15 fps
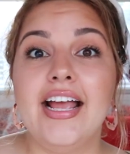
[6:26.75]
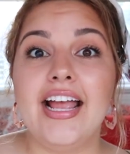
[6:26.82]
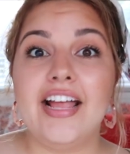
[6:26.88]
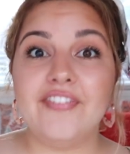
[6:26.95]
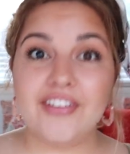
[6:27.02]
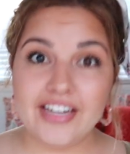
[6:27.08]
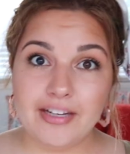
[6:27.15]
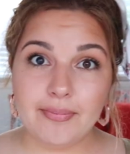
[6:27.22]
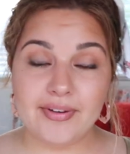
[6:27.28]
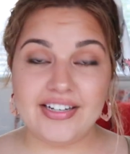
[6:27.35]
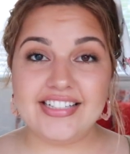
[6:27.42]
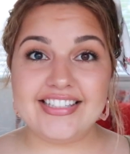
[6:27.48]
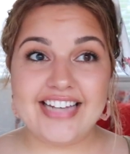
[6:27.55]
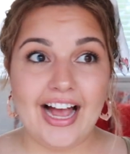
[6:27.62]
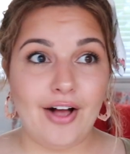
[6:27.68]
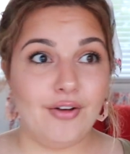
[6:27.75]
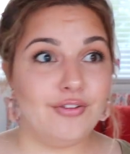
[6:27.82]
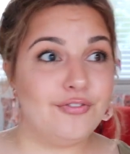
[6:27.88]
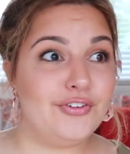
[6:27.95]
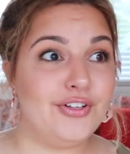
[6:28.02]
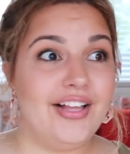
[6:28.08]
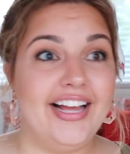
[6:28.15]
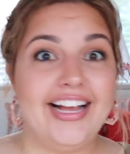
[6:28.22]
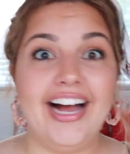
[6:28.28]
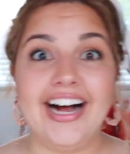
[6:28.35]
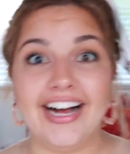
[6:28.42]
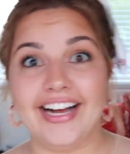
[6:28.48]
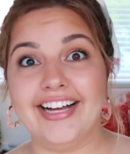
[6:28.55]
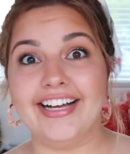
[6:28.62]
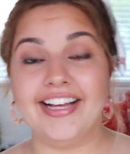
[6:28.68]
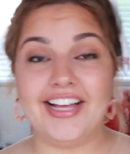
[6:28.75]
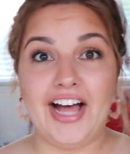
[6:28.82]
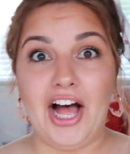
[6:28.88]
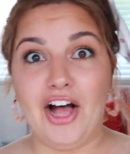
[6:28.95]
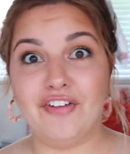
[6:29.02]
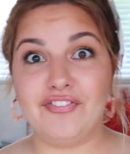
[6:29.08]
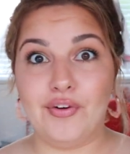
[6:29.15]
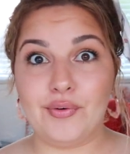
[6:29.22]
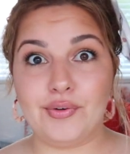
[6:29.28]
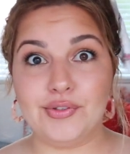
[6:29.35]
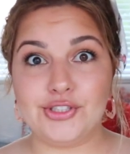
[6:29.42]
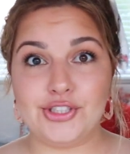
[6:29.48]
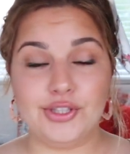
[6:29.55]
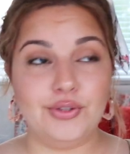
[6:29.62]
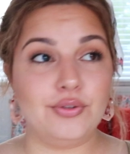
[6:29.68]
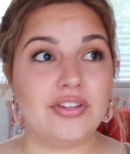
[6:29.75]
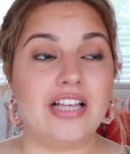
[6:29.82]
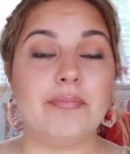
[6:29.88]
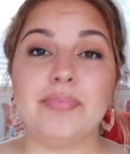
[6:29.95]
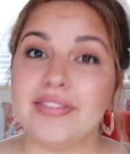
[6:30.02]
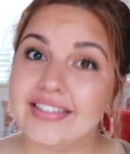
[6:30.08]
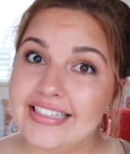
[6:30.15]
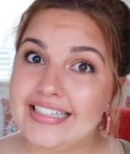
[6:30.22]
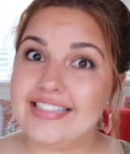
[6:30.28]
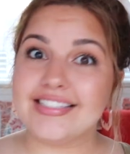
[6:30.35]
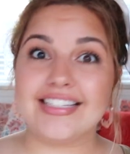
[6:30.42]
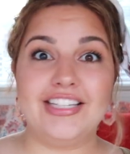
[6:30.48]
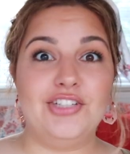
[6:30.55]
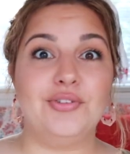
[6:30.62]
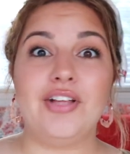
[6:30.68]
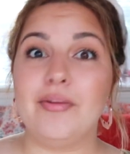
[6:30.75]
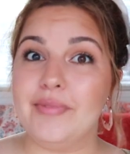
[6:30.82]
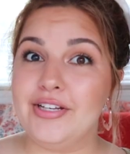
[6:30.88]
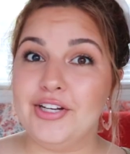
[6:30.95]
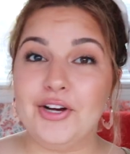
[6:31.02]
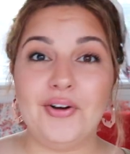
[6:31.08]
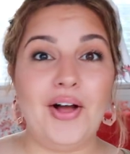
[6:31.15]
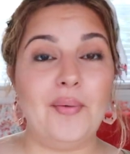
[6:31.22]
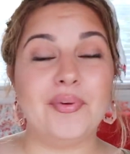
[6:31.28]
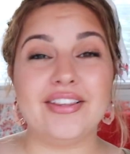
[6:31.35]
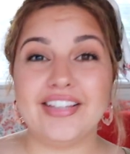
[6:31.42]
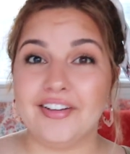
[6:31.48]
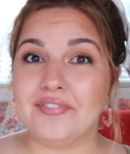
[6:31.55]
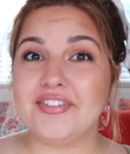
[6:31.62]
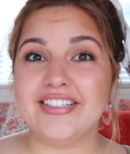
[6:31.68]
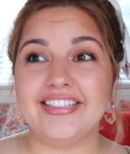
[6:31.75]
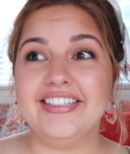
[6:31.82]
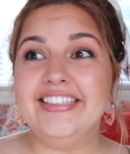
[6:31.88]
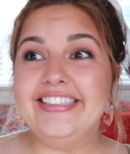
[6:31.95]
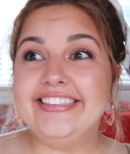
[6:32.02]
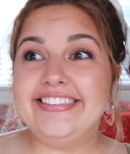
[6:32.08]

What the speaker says: If anybody's down for like a photo shoot, like please, can you let me know? I would love to